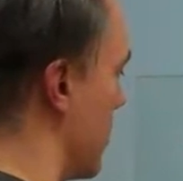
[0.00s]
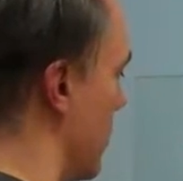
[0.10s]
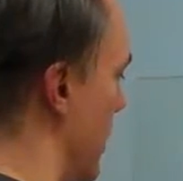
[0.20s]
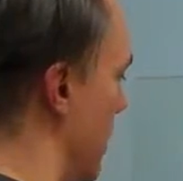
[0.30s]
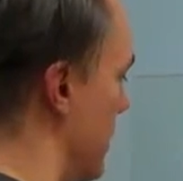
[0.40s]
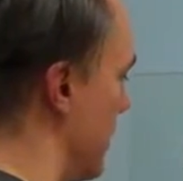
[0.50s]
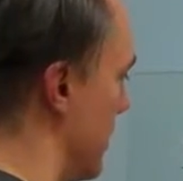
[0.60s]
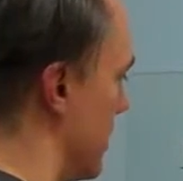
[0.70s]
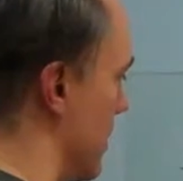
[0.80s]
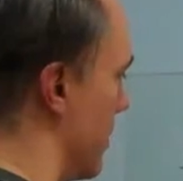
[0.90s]
this
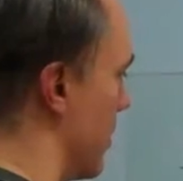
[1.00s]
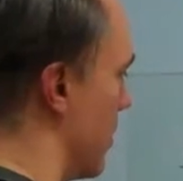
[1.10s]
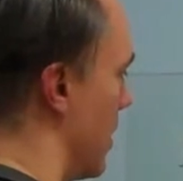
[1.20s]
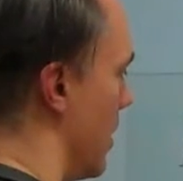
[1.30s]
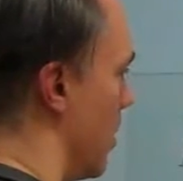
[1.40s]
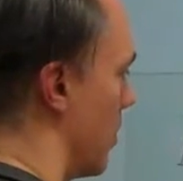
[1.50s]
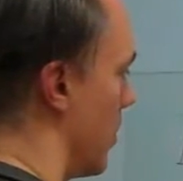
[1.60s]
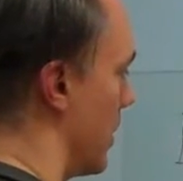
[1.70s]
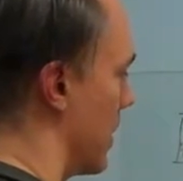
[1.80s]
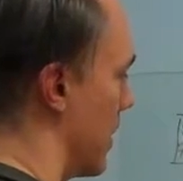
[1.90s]
relatively simple.
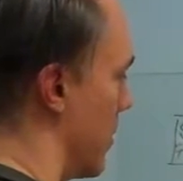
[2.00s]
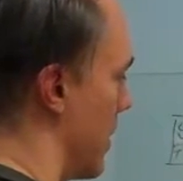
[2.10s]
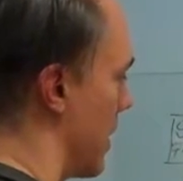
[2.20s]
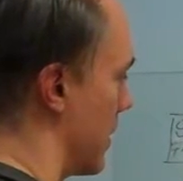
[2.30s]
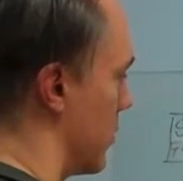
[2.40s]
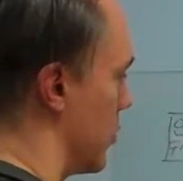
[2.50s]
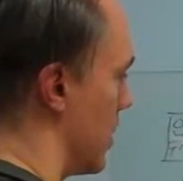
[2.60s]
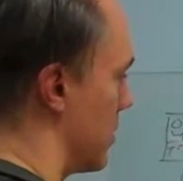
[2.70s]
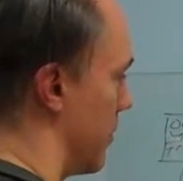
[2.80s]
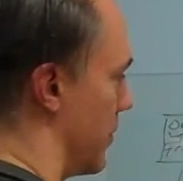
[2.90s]
We're only going to make
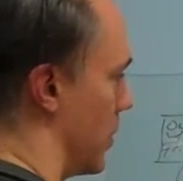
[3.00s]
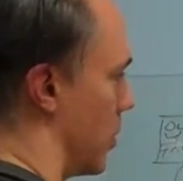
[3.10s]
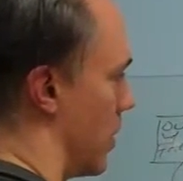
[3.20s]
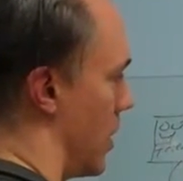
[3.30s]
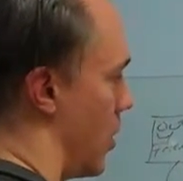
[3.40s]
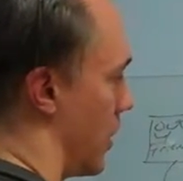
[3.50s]
just a few.